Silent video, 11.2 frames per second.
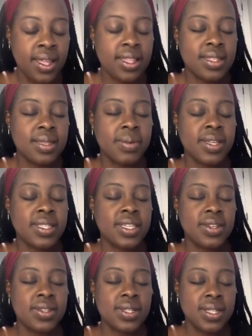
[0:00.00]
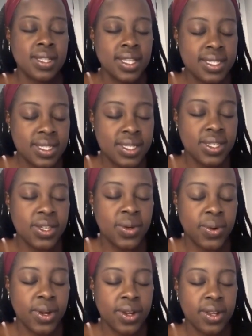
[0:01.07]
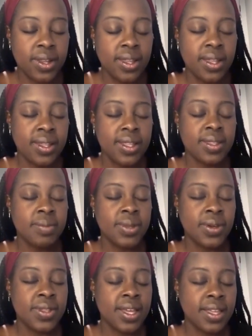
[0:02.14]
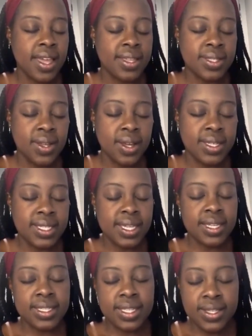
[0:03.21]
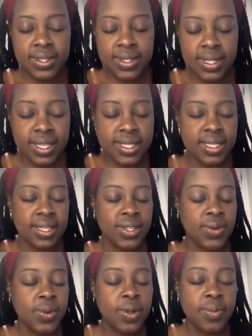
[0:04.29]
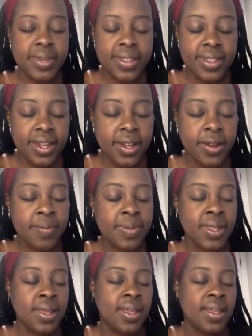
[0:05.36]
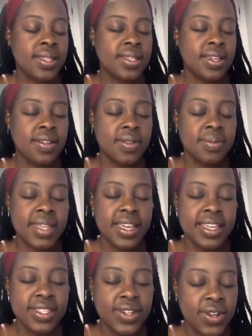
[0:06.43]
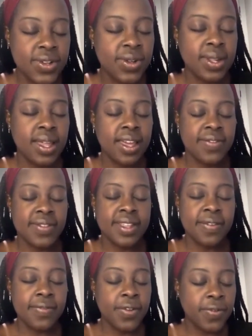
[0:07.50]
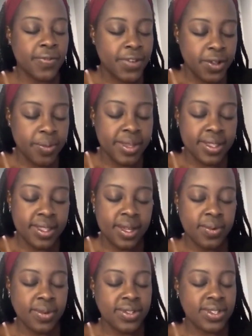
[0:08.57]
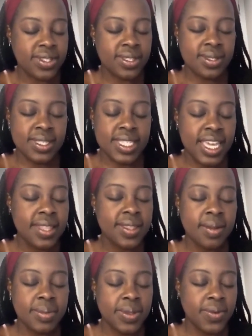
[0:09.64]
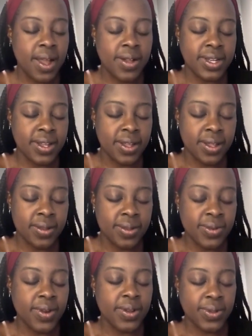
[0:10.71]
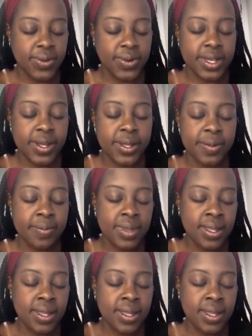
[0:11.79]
Let them continue to listen to your word. Let them know that as long as they continue to listen, you will be there to give them that eternal life and that fulfillment that will just take them throughout it all, through, through it all.